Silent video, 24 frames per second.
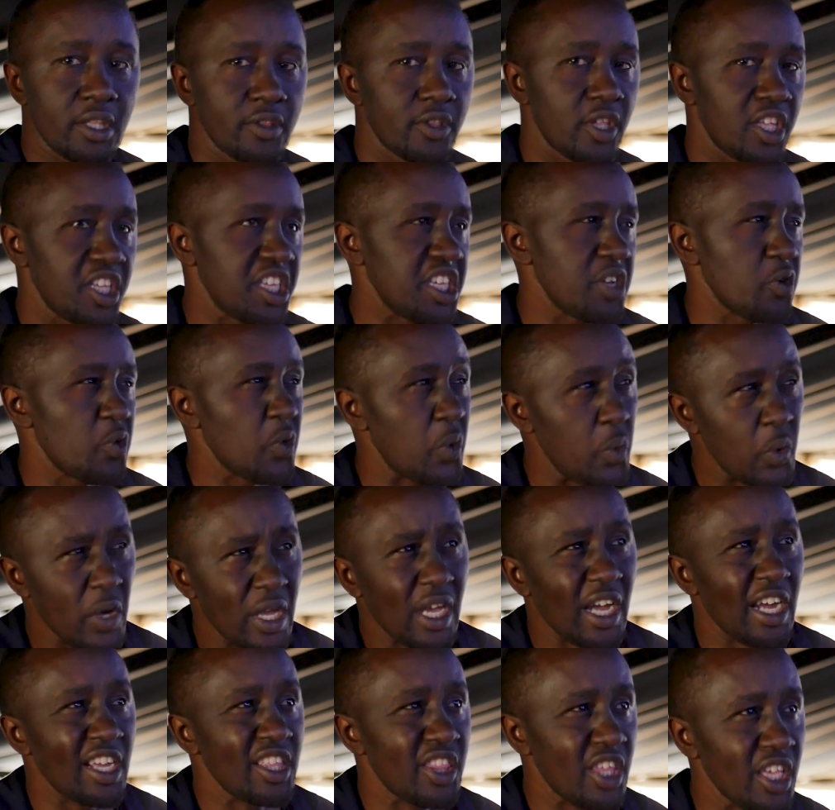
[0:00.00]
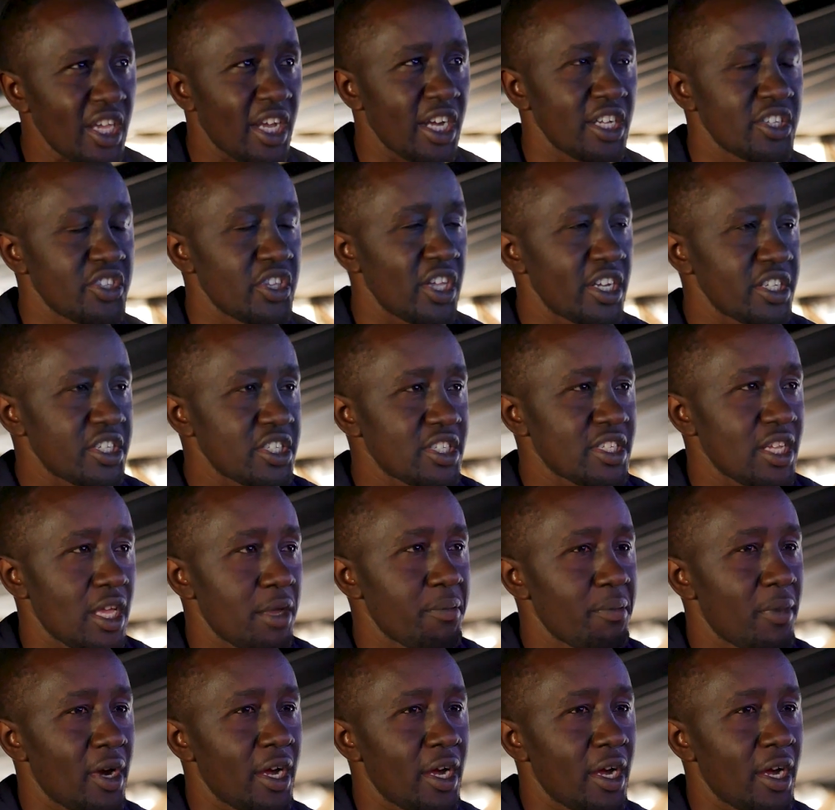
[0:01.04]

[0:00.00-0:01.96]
The wing, I think at that time,